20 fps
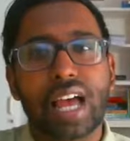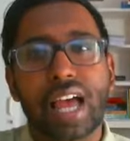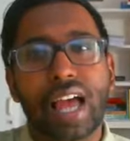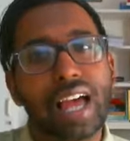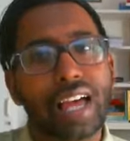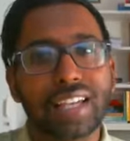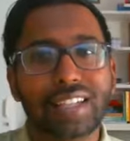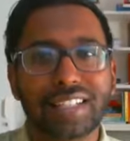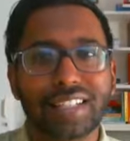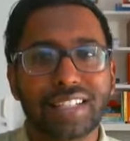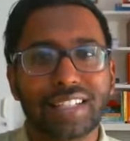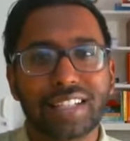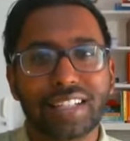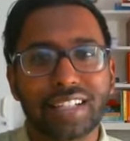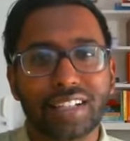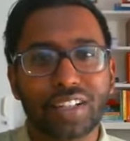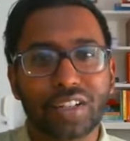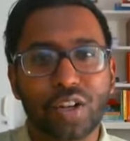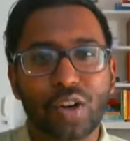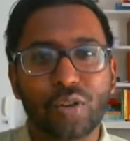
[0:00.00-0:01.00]
as
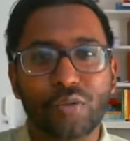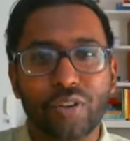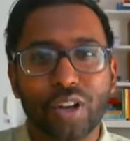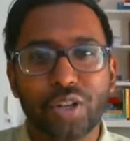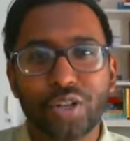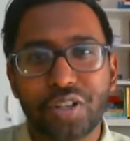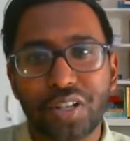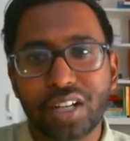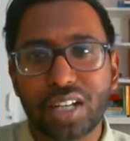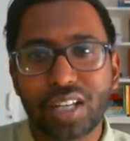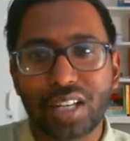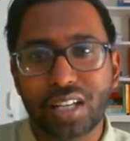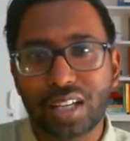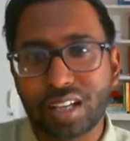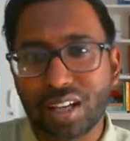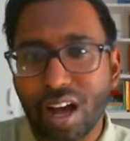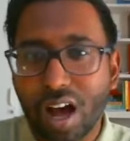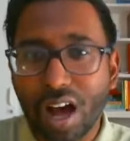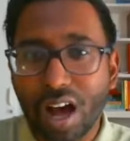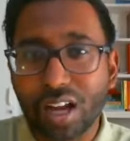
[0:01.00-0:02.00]
a conventionally
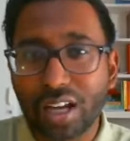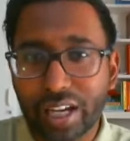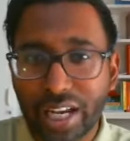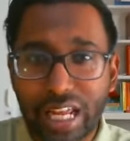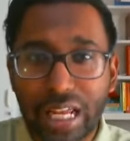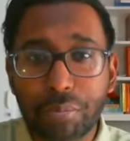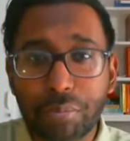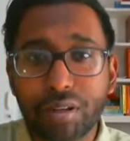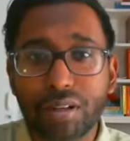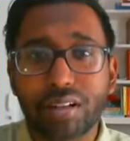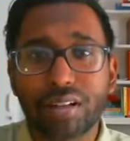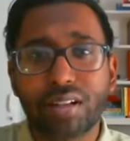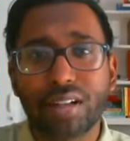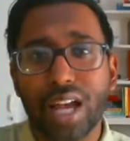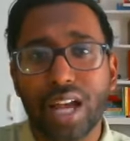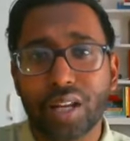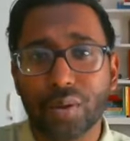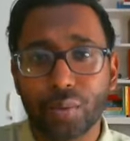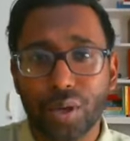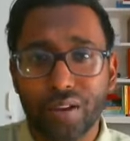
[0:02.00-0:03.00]
hard labor,
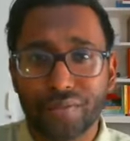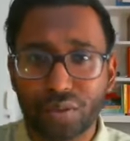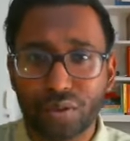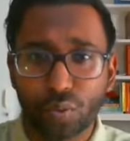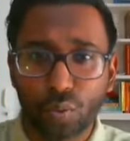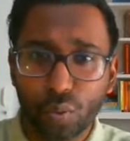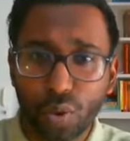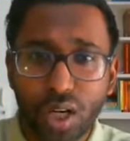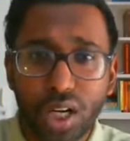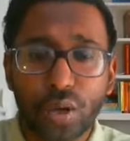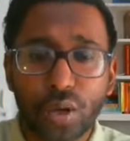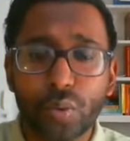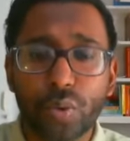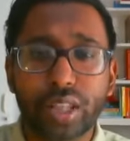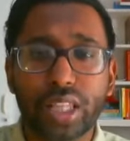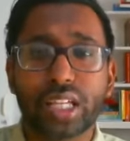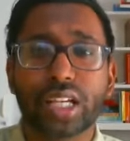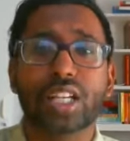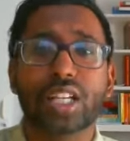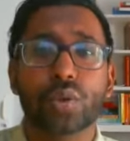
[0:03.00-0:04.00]
and we have to work with
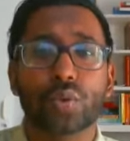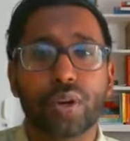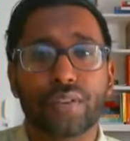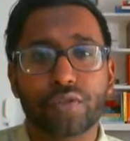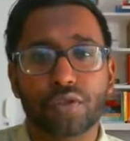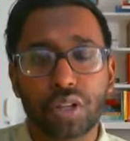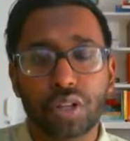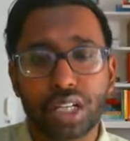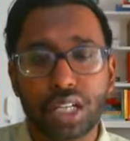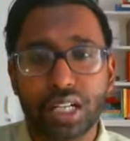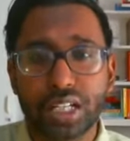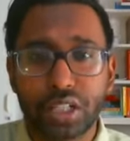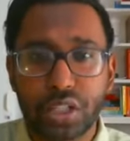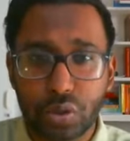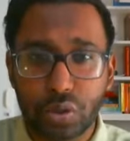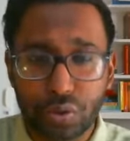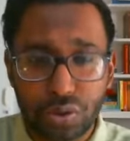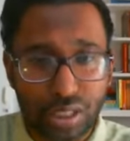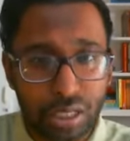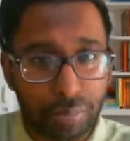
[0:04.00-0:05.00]
it. We have to learn
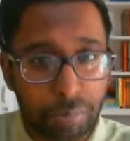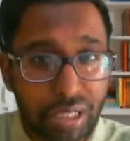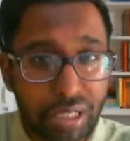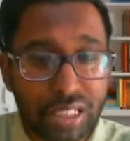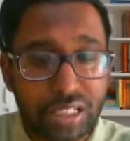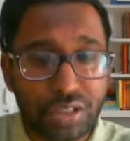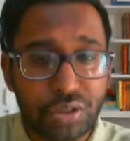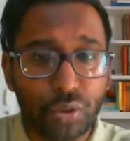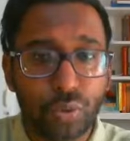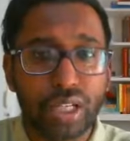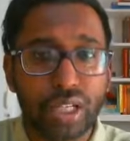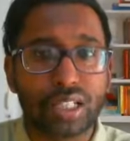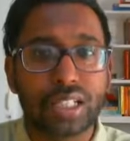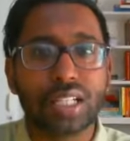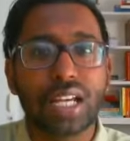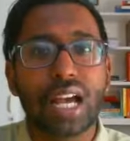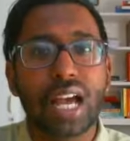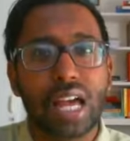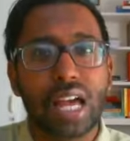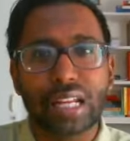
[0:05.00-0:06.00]
to submit to it
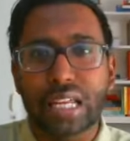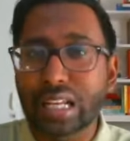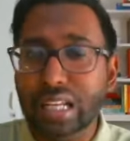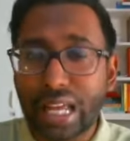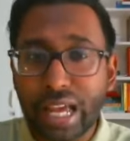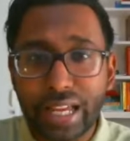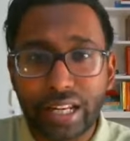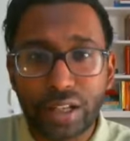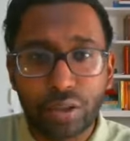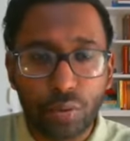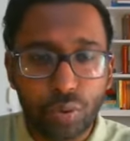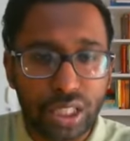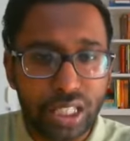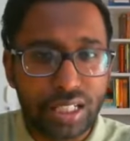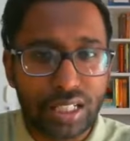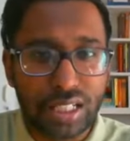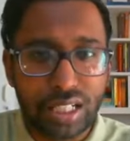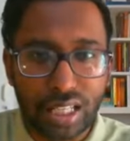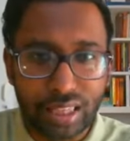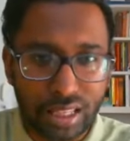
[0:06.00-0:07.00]
and align with
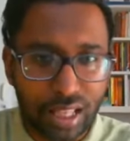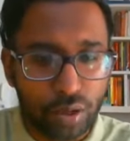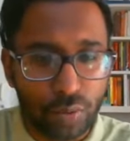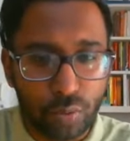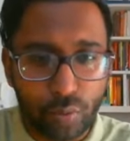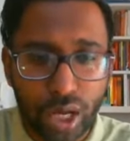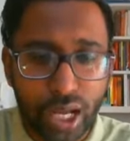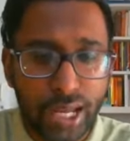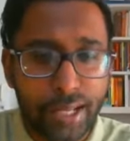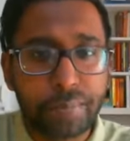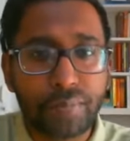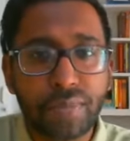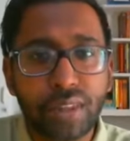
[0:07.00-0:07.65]
it in that way.